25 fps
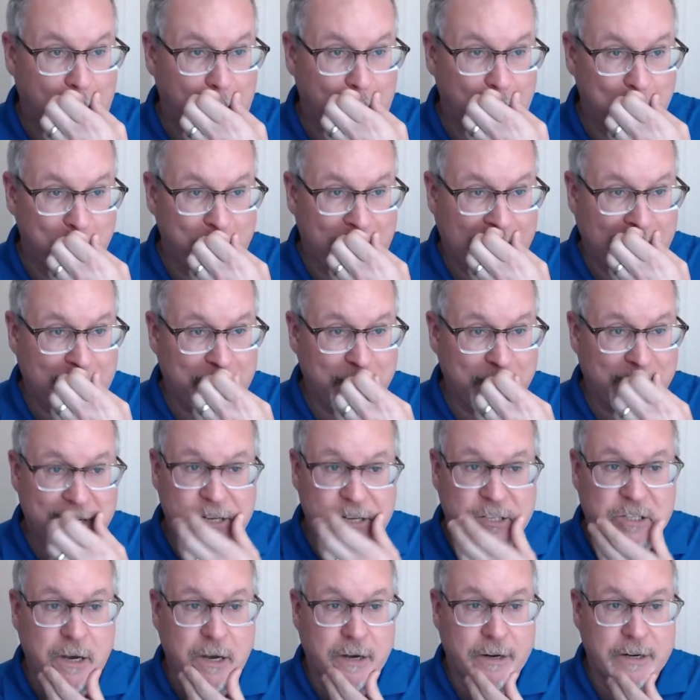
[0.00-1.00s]
many, many
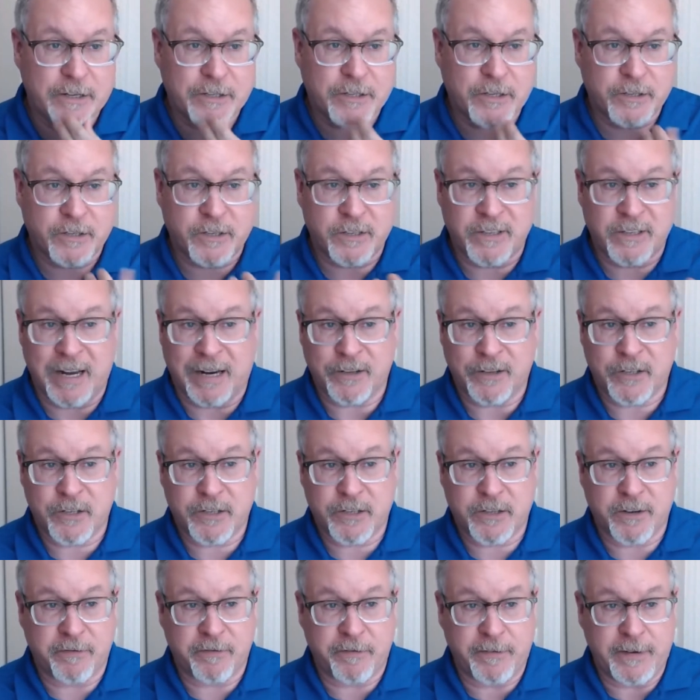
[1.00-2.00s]
studies. This is not
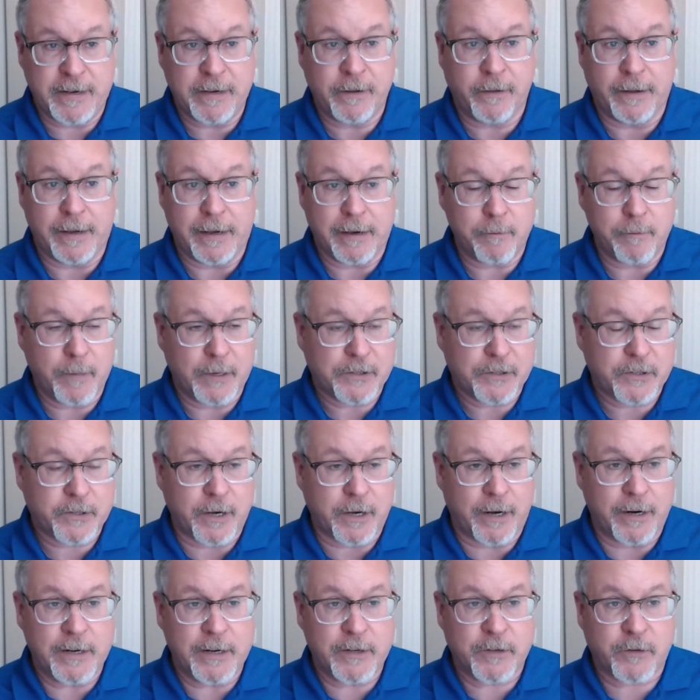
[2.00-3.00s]
just a feeling, but
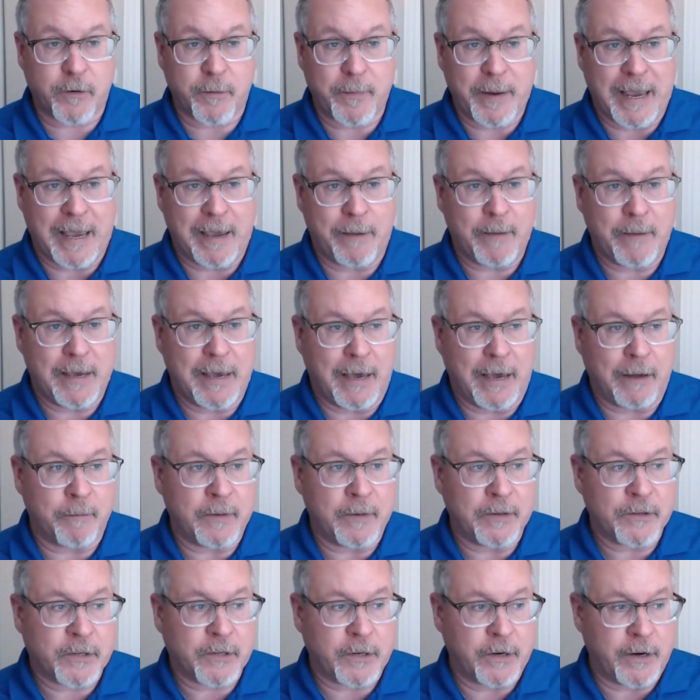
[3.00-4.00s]
studies from Amy
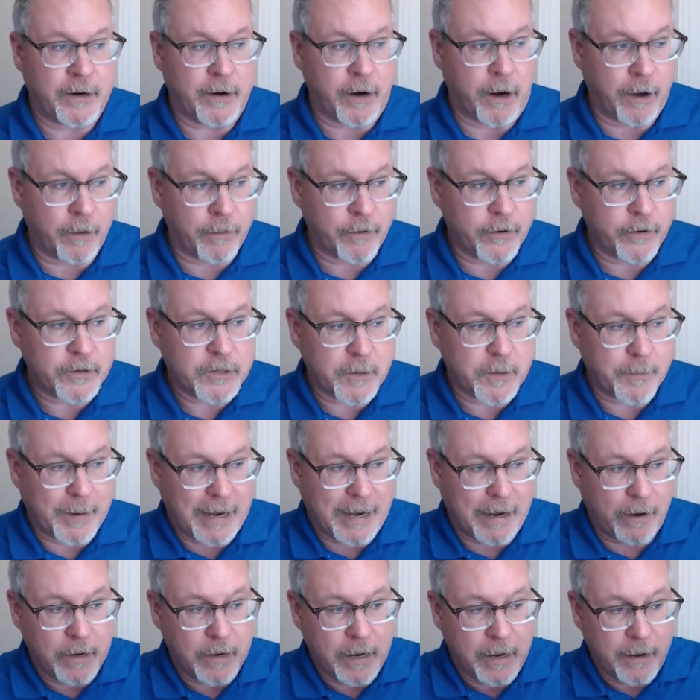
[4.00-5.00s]
Edmondson and others
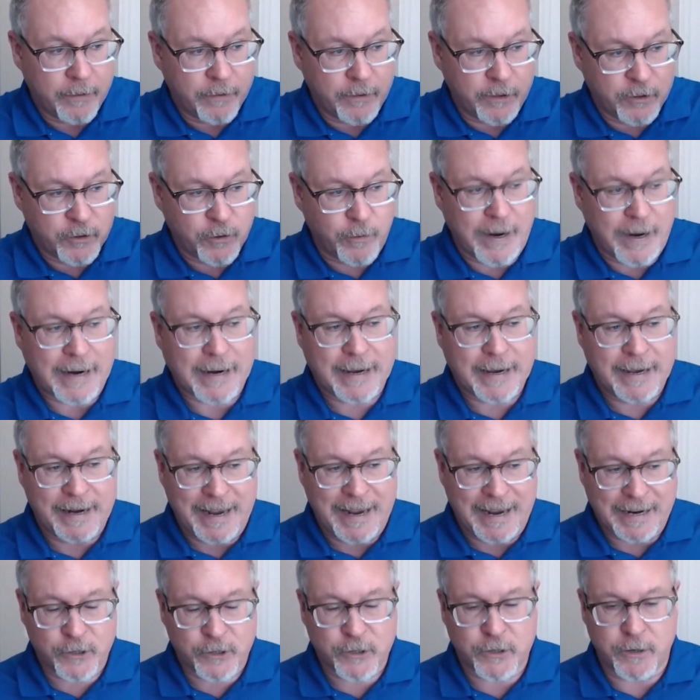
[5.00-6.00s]
about the direct
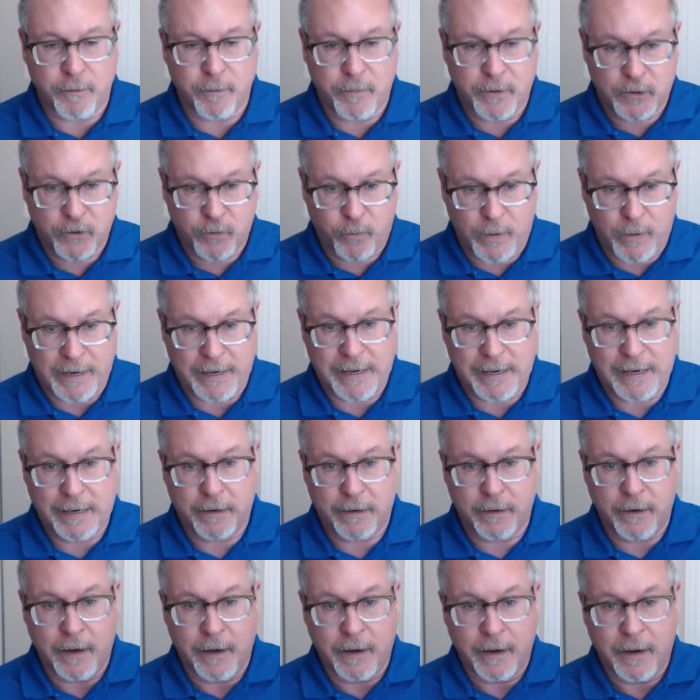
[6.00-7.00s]
connection
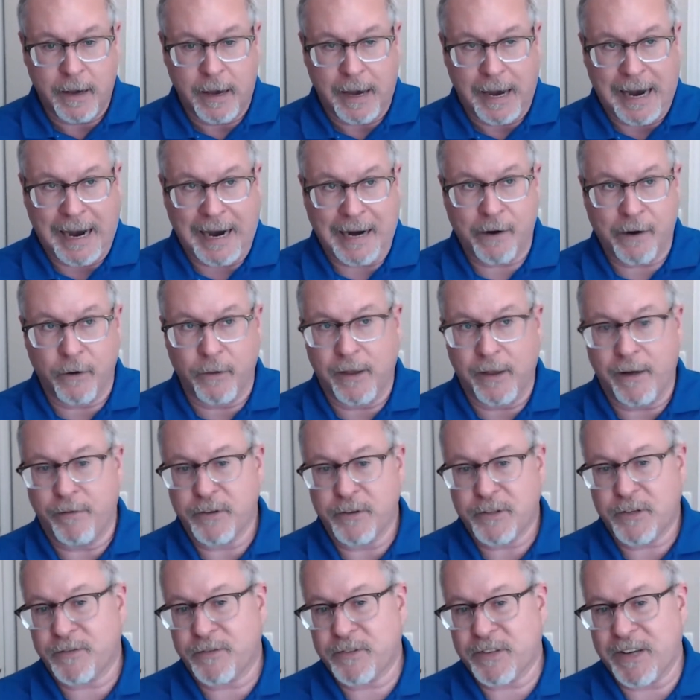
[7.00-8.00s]
between higher
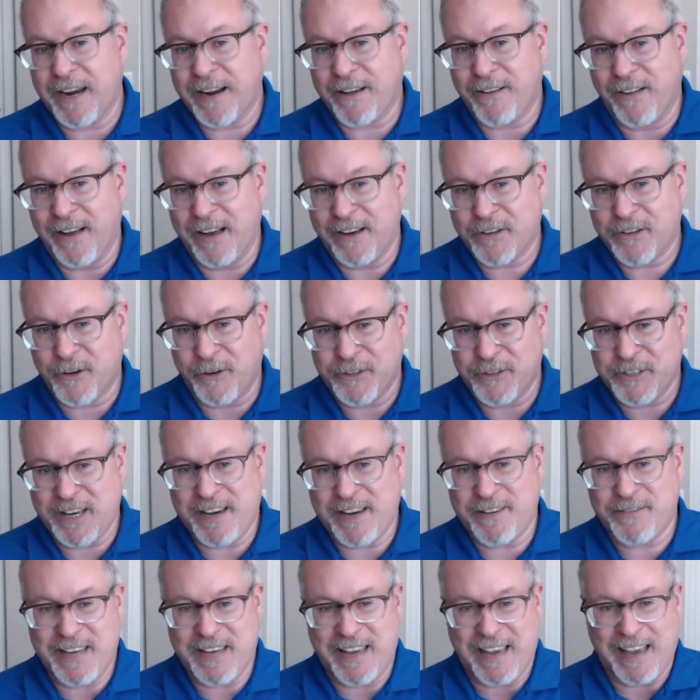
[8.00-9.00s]
levels of psychological
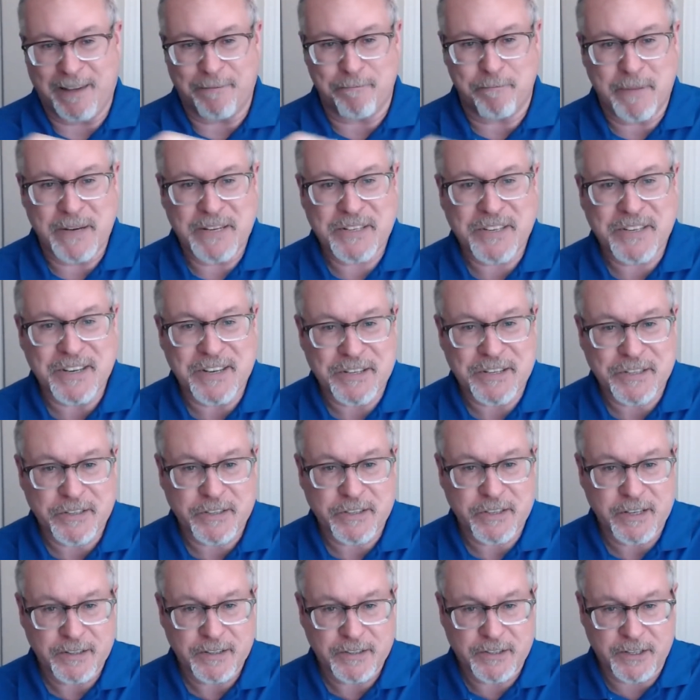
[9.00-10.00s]
safety and business
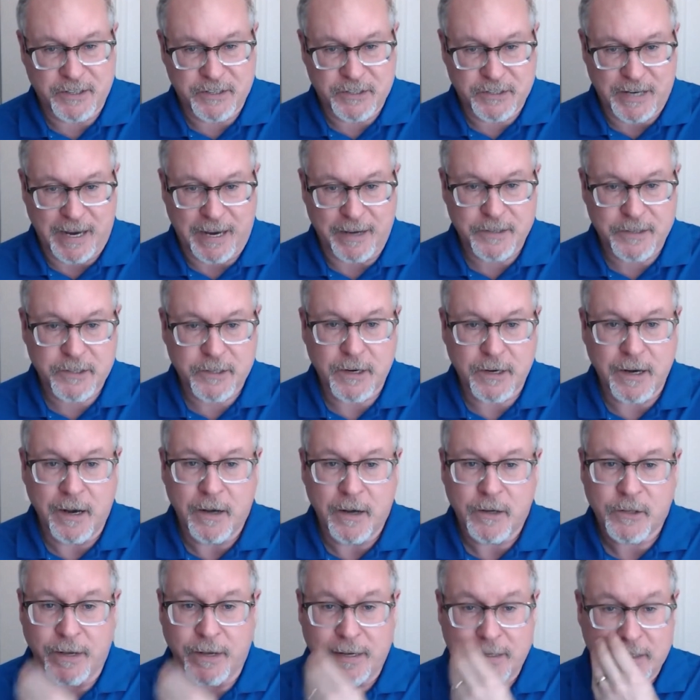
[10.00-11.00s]
success.
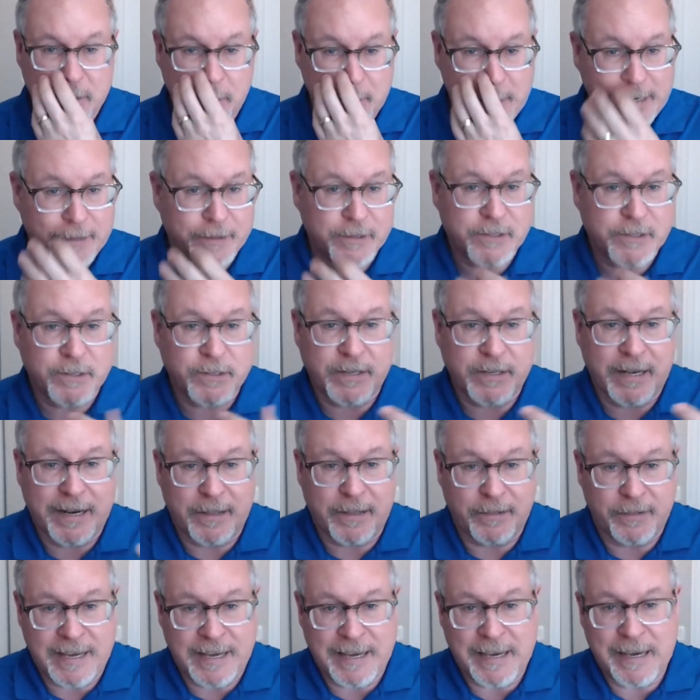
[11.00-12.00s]
So like, to me, this is like
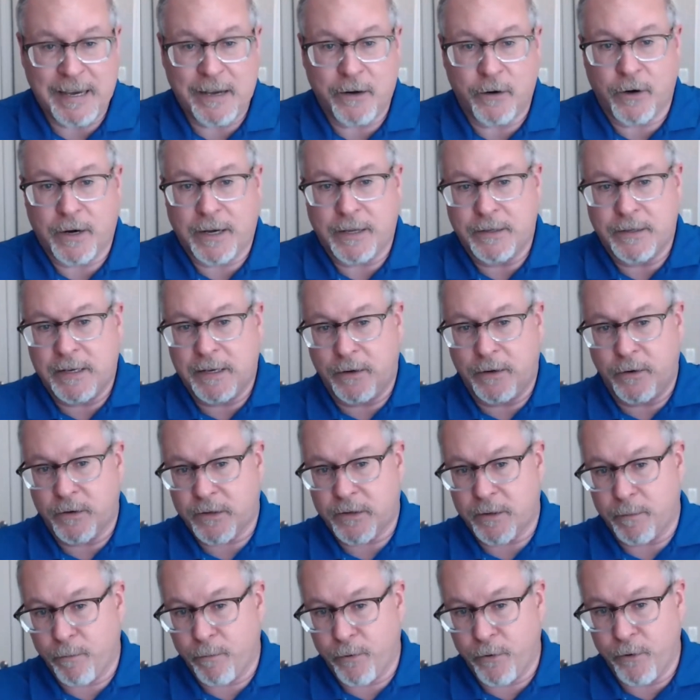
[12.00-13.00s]
lean or continuous
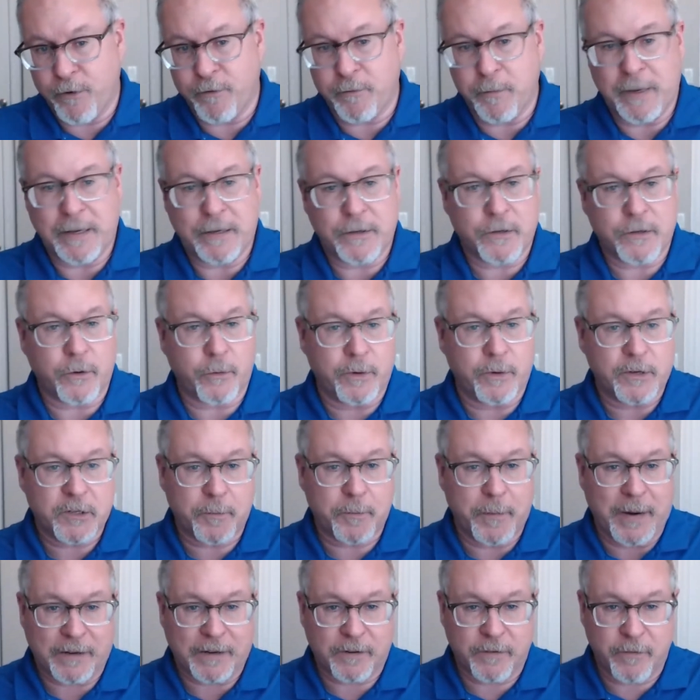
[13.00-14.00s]
improvement or
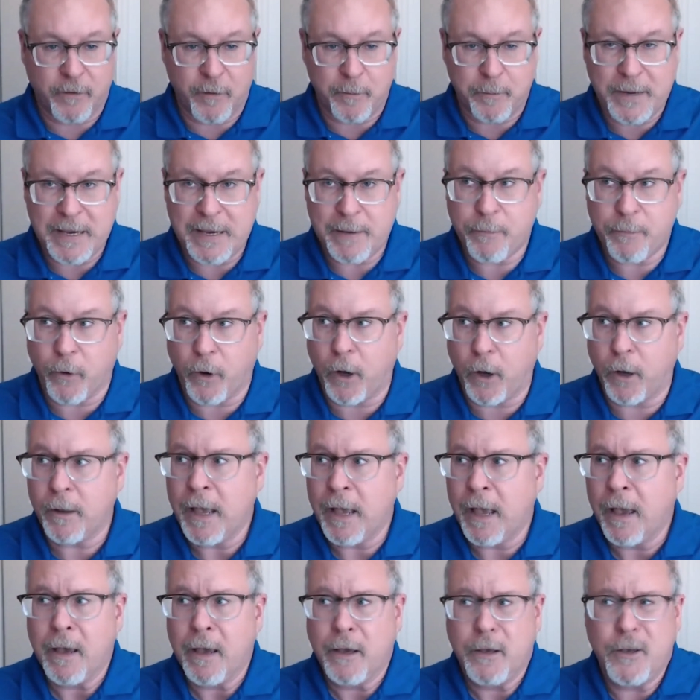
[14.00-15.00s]
respect for people. You